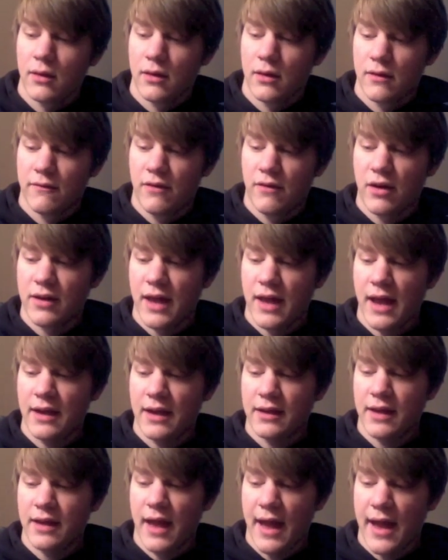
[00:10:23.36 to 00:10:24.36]

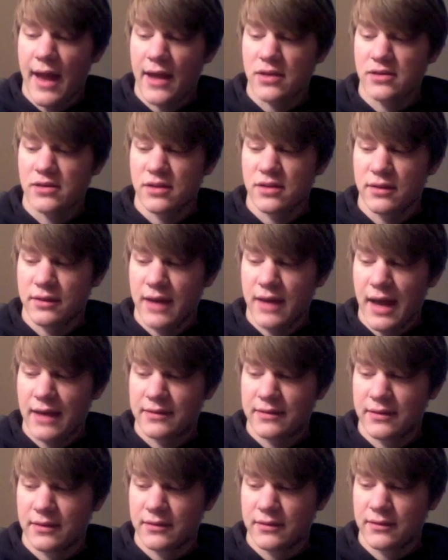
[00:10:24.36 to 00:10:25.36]
Volcanic ash and
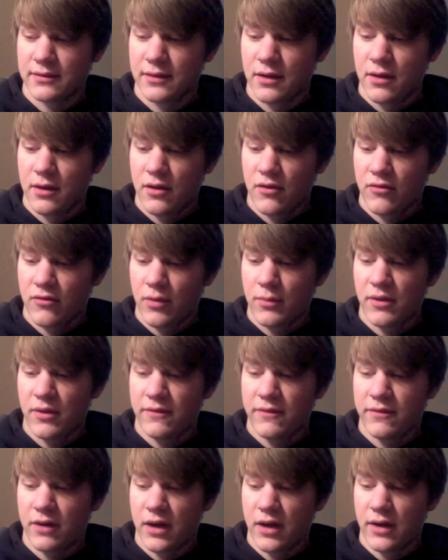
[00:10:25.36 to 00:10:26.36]
gases from the
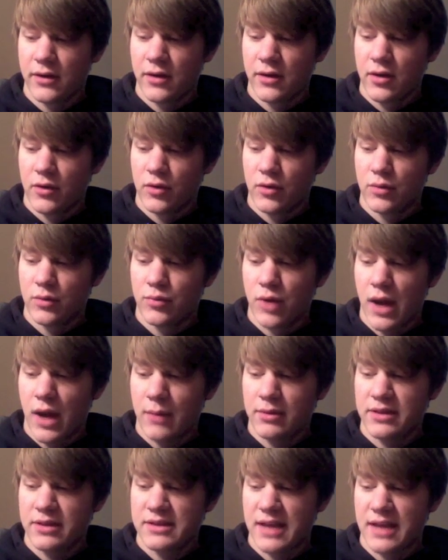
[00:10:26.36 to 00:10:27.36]
flood would
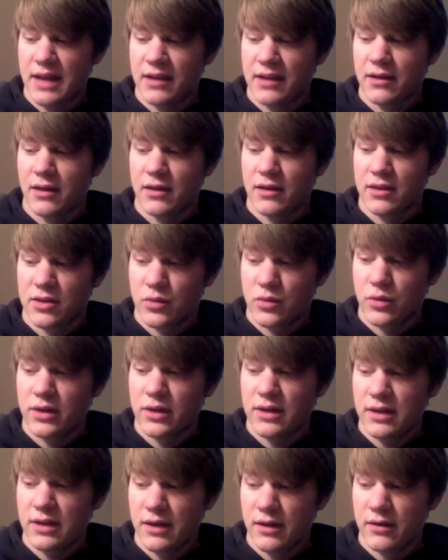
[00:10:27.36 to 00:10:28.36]
probably take 3
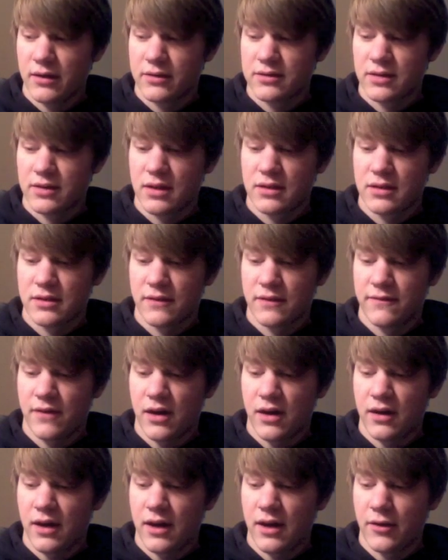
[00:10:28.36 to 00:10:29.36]
years to
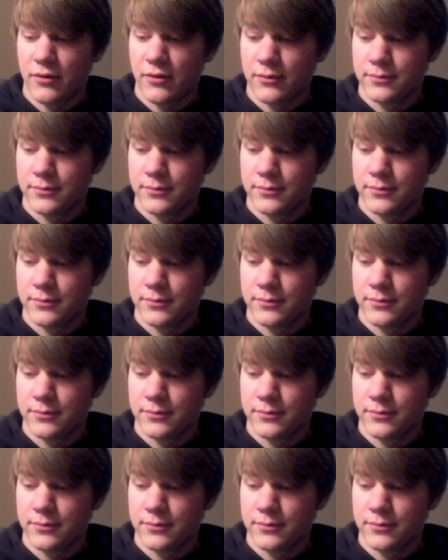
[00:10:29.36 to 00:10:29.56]
fall out.